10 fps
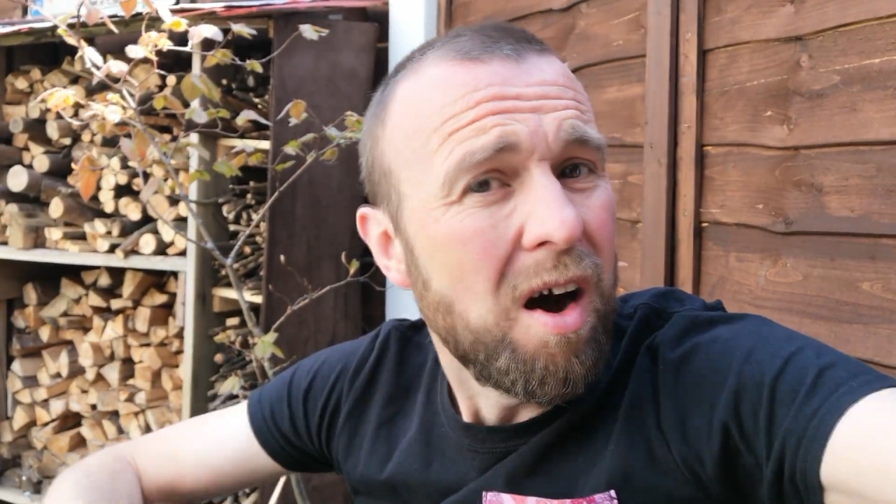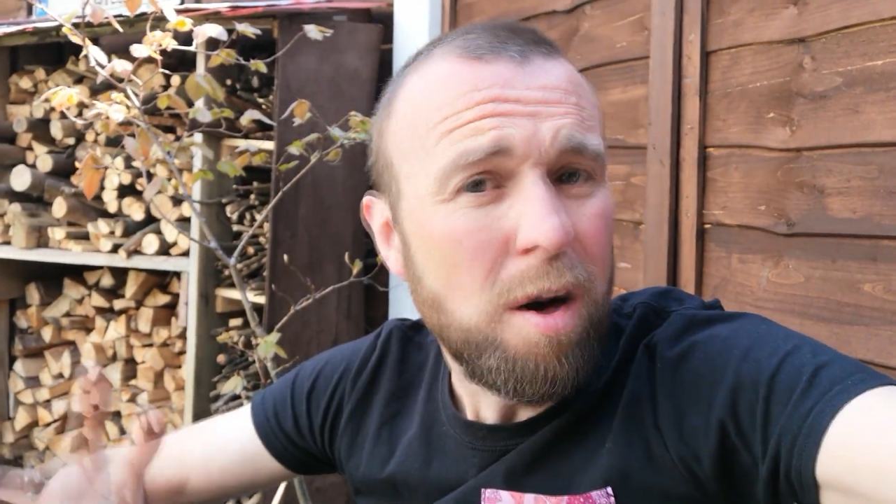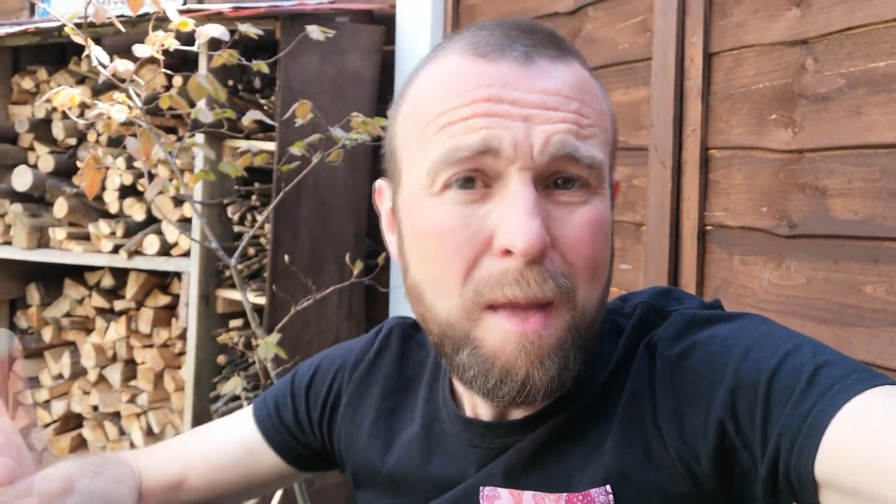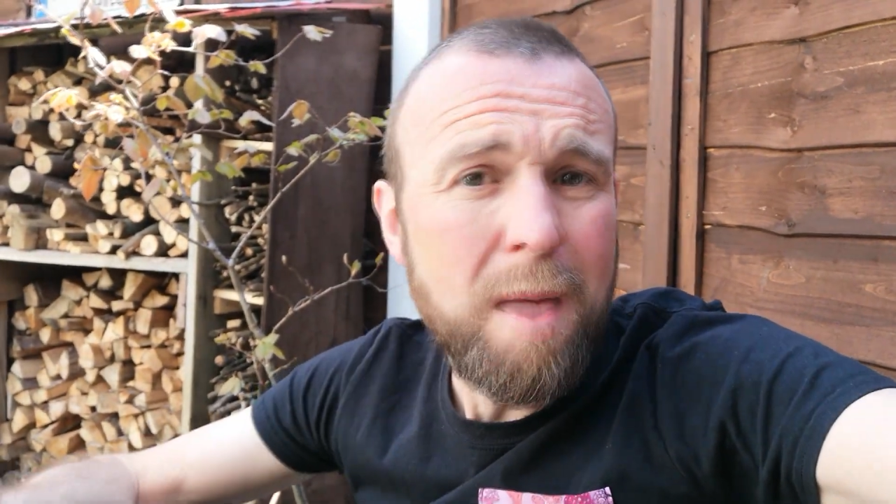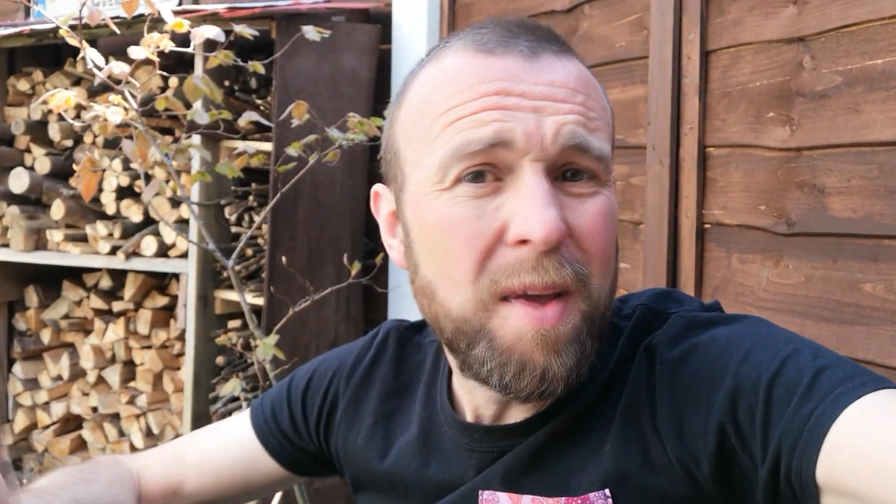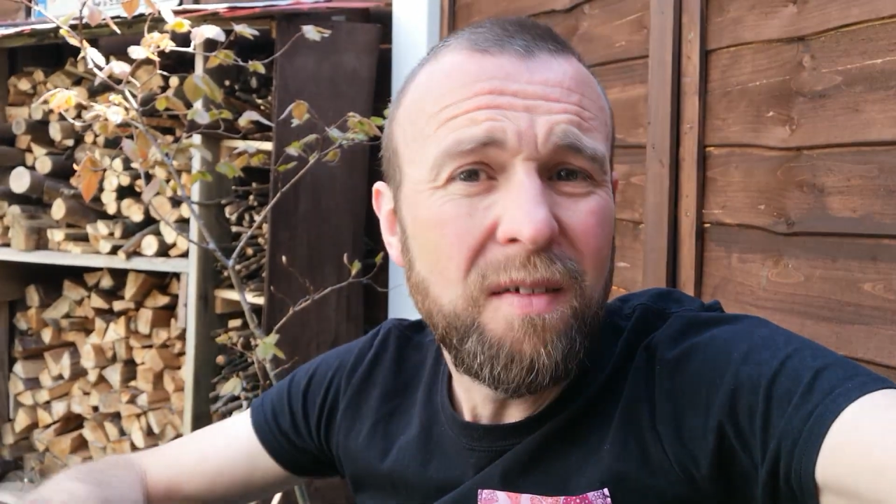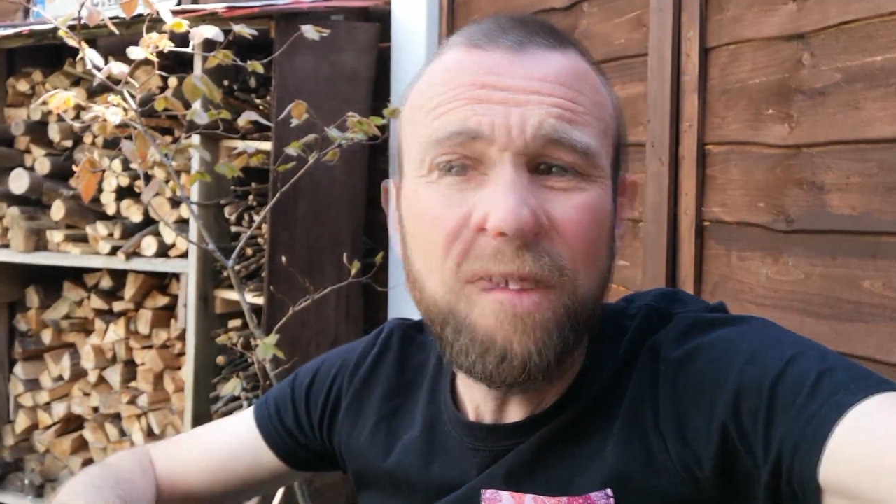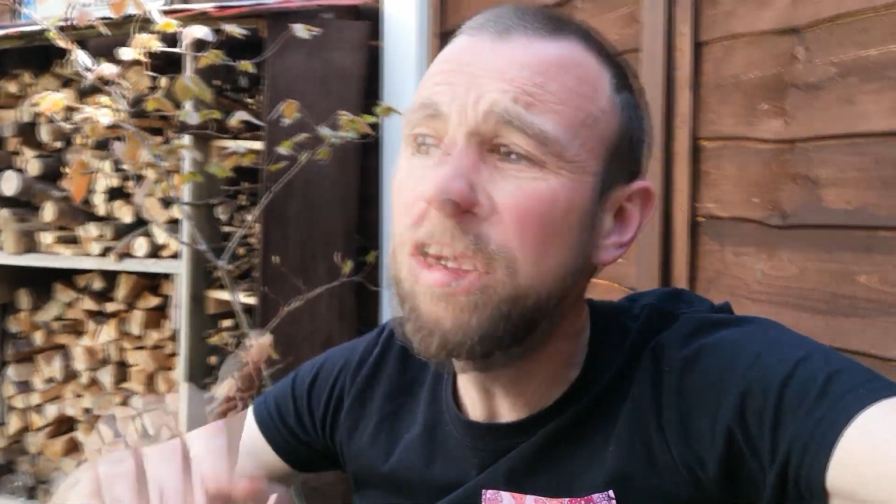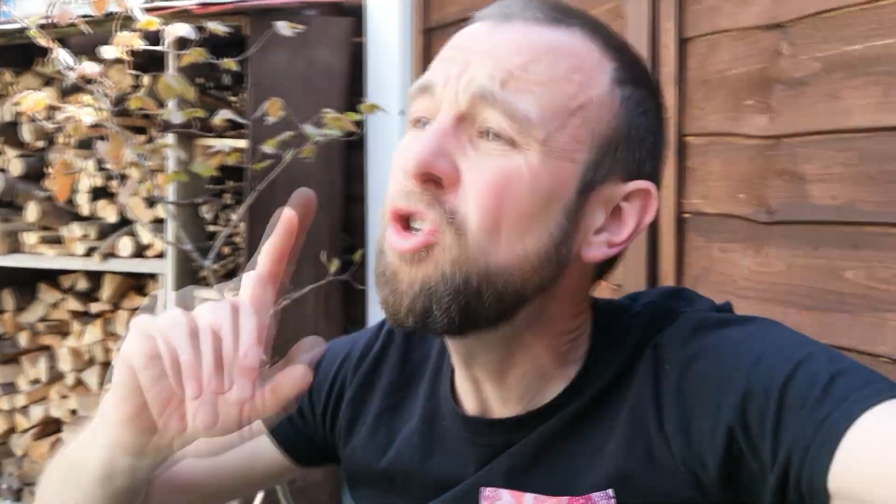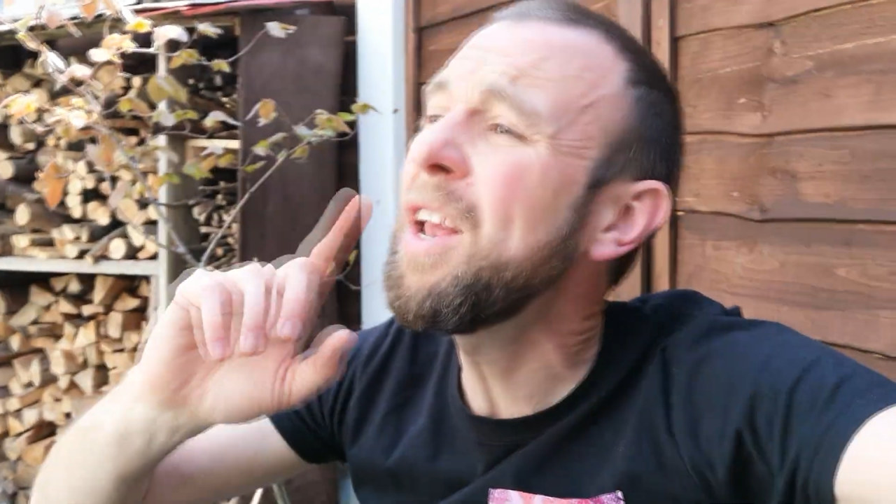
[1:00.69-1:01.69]
Or maybe even
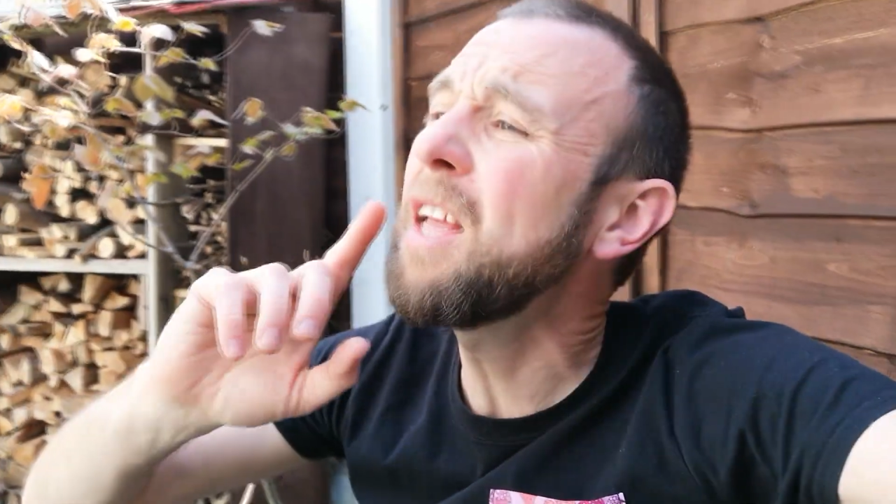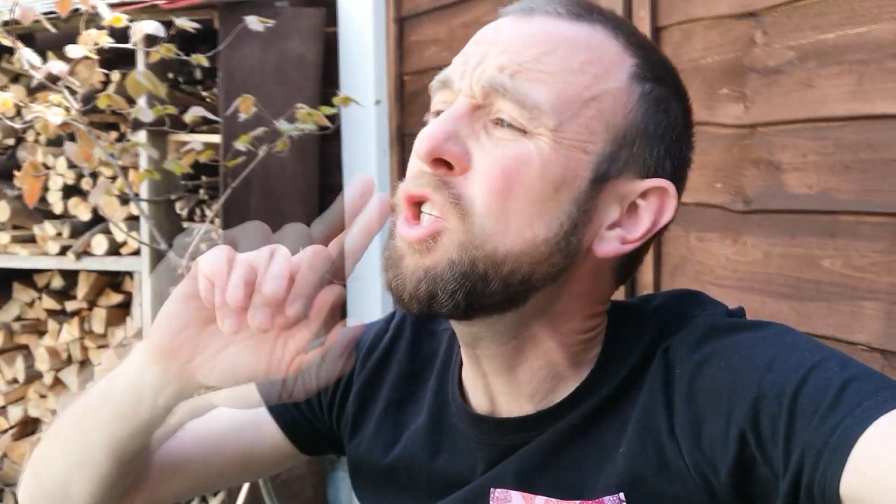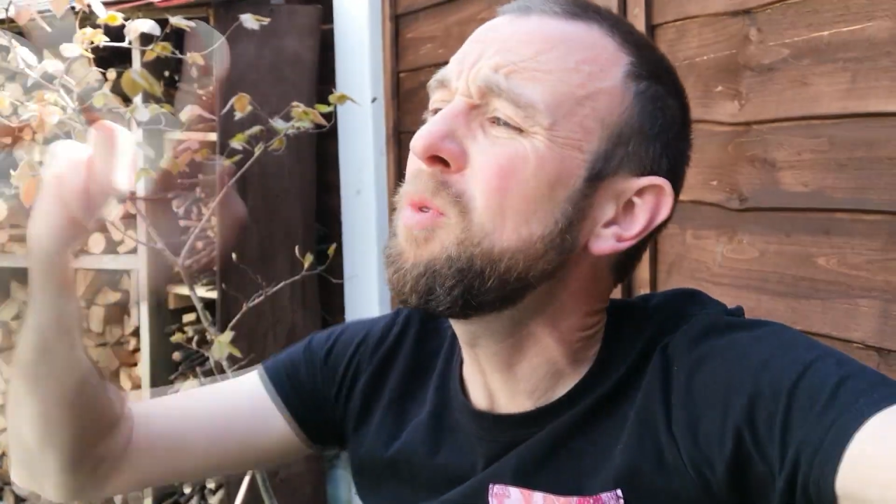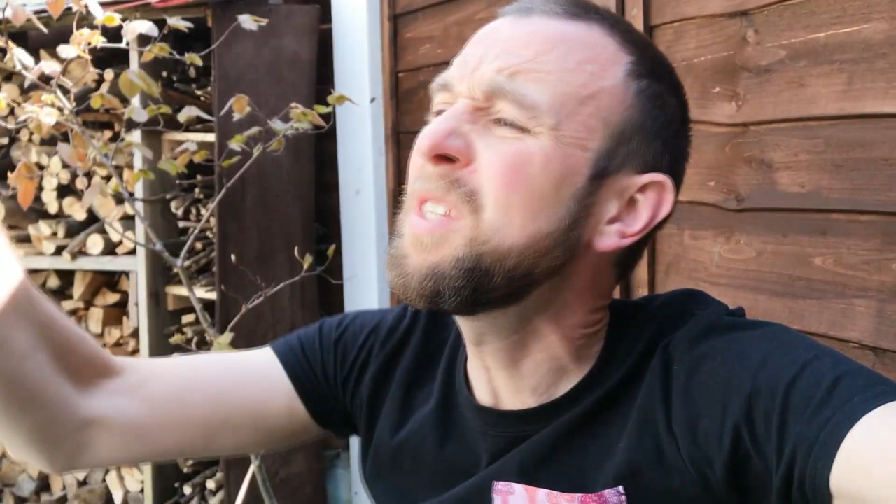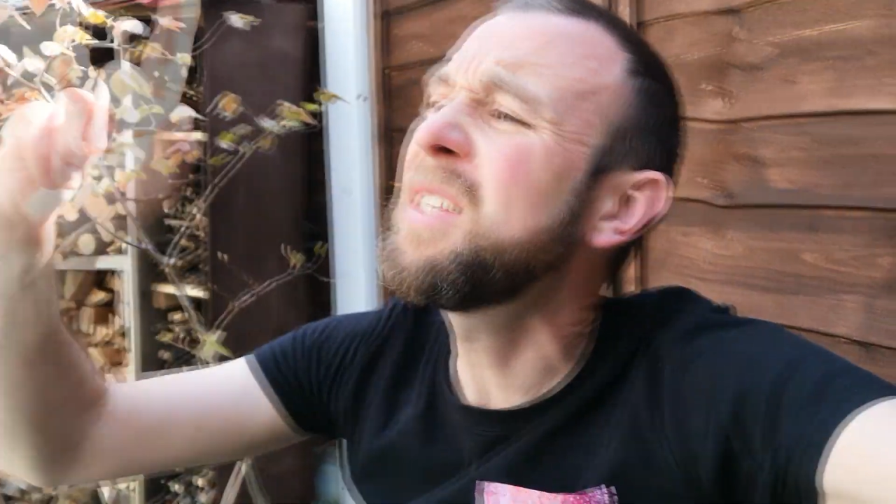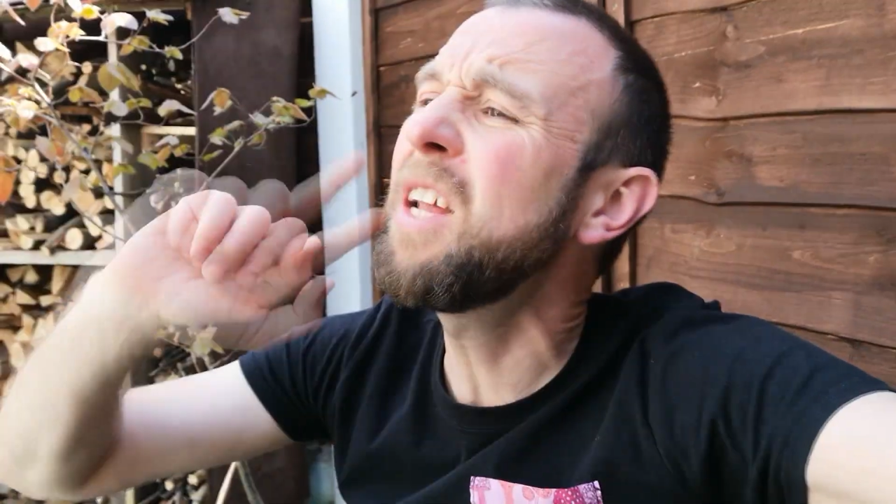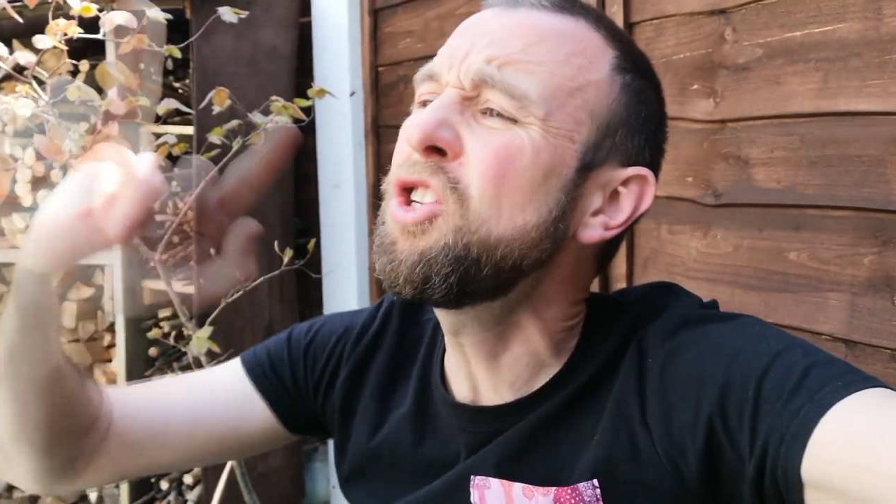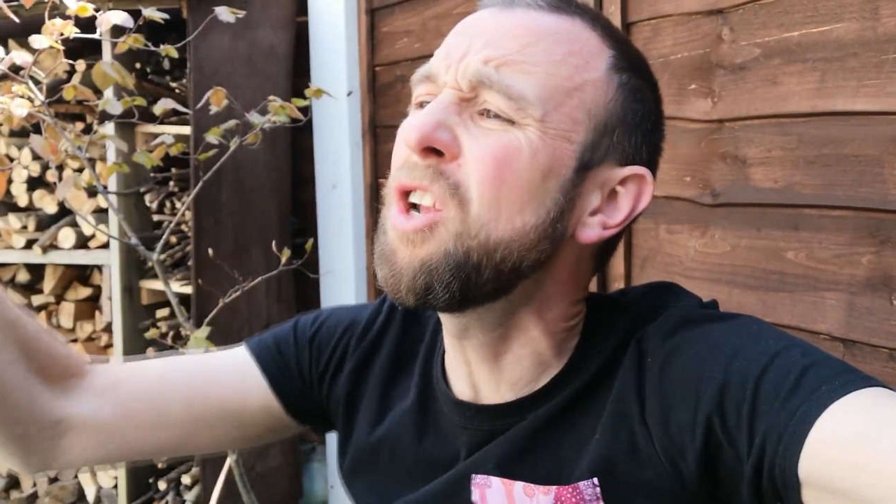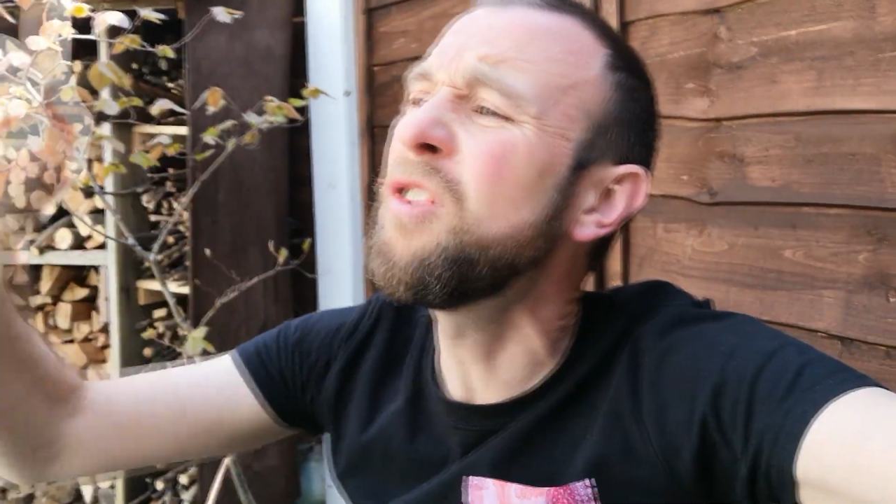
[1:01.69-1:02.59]
if you're trying to get someone's attention